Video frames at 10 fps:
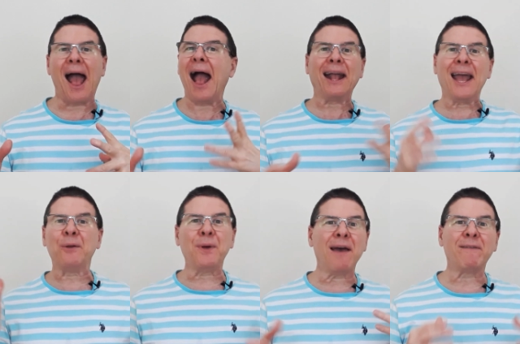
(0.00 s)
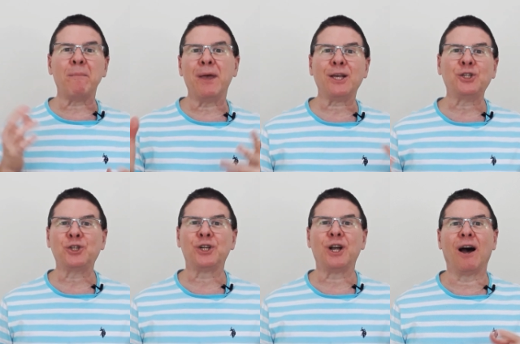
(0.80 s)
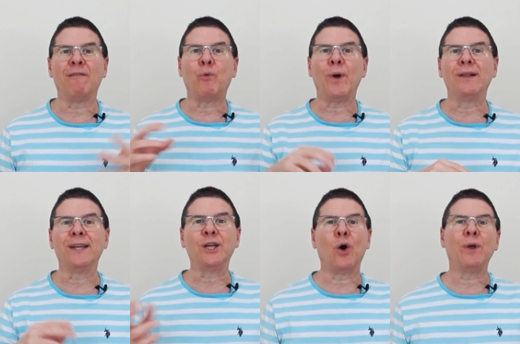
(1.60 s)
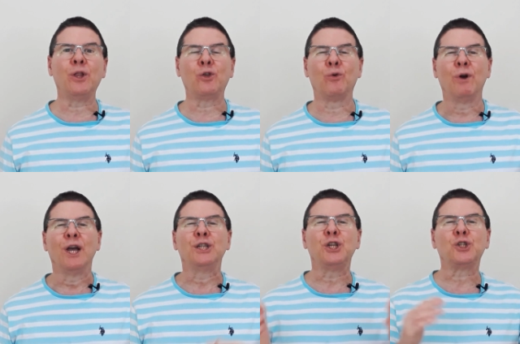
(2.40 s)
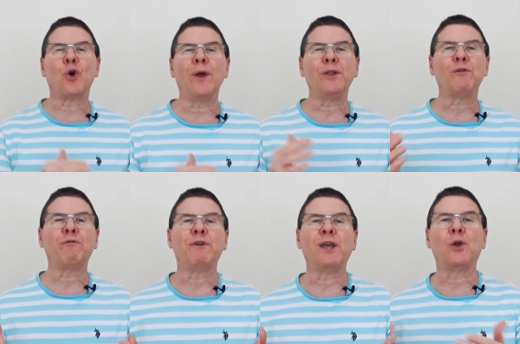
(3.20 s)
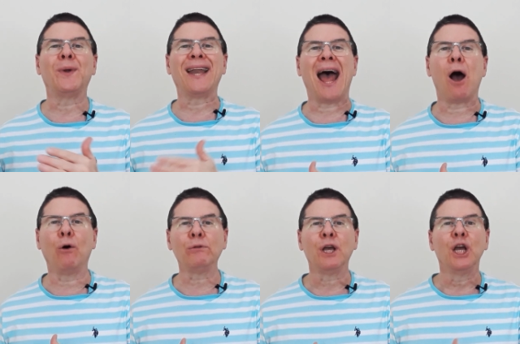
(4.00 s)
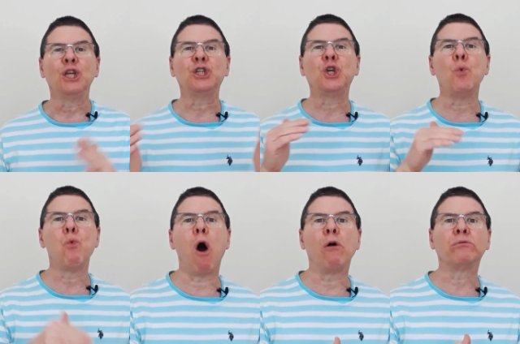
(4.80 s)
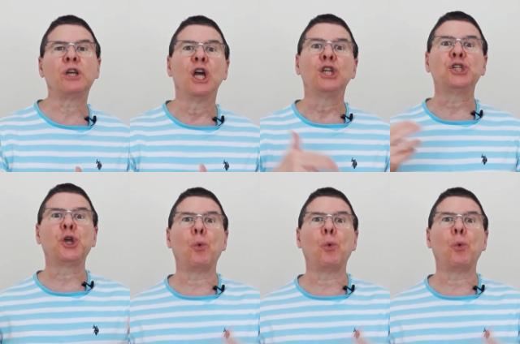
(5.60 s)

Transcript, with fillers: Again, we have a mixture of will and going to. She's going to figure it out. She won't. She